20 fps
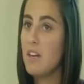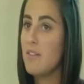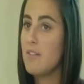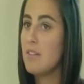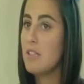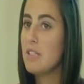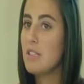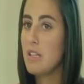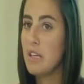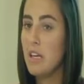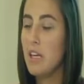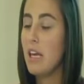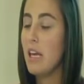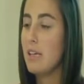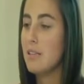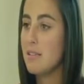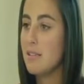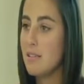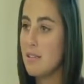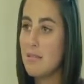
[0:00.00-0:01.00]
Everything,
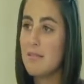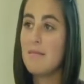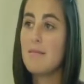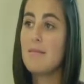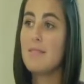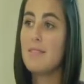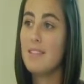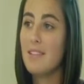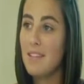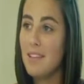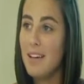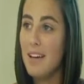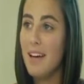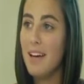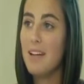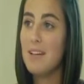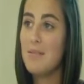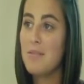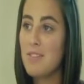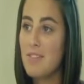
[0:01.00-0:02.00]
yes.
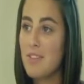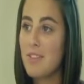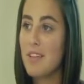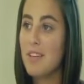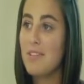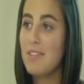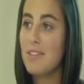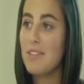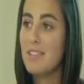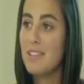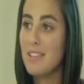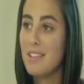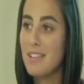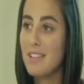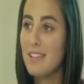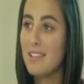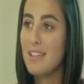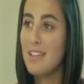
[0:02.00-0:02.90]
I enjoy everything.